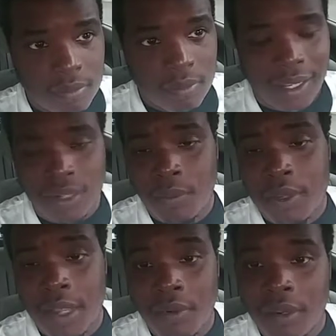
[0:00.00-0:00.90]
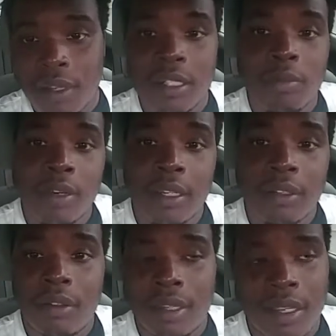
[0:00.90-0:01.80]
like I know we gonna have a lunch break and
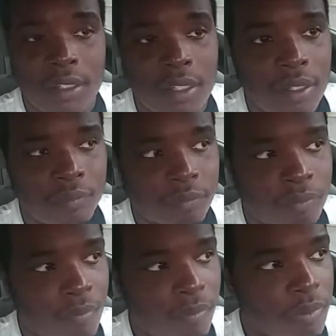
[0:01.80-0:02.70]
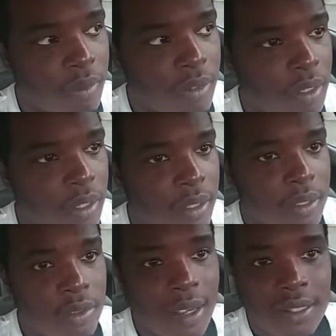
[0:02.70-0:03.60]
all that kind of shit.
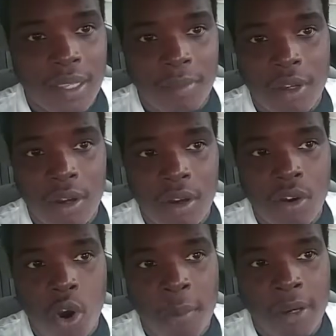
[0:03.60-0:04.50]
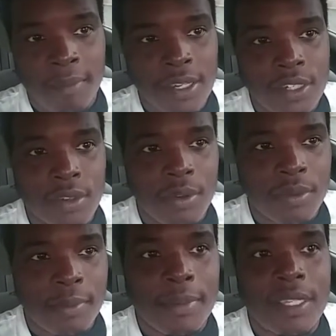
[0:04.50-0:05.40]
So I said I'm gonna call corporate and make sure
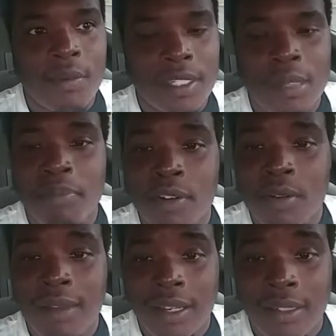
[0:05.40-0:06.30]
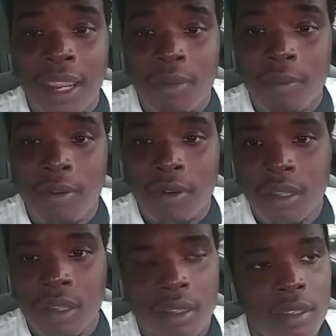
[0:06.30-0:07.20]
let me see what she put on my DAC report
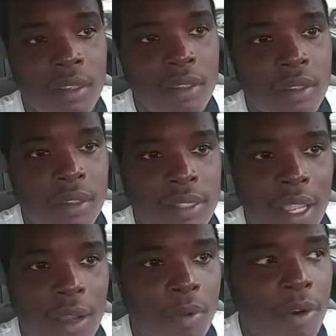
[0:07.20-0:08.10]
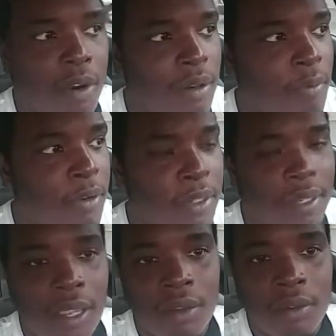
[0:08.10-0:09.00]
because I don't want her to put
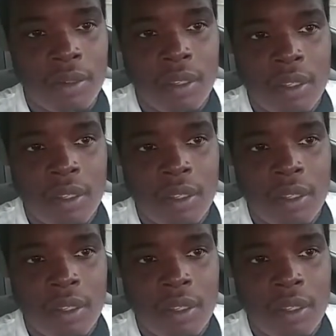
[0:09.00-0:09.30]
down,